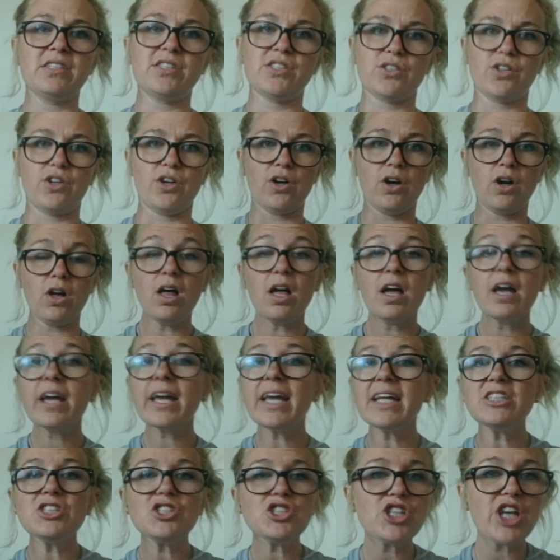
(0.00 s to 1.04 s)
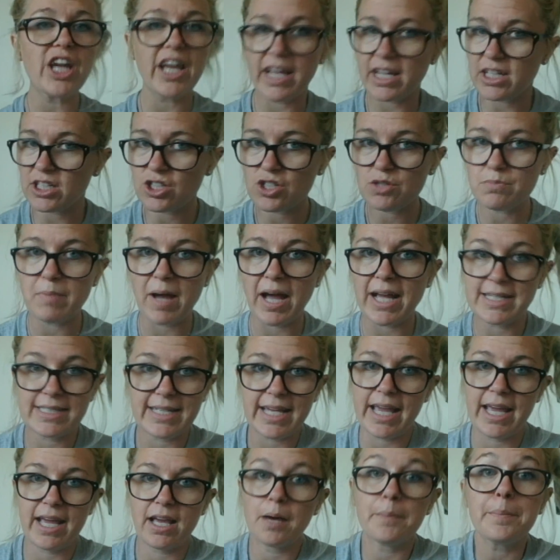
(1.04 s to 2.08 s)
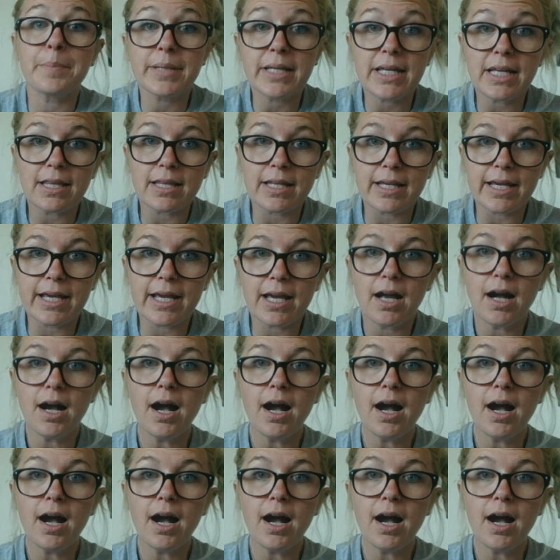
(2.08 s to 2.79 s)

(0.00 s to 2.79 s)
girl" can change my day completely.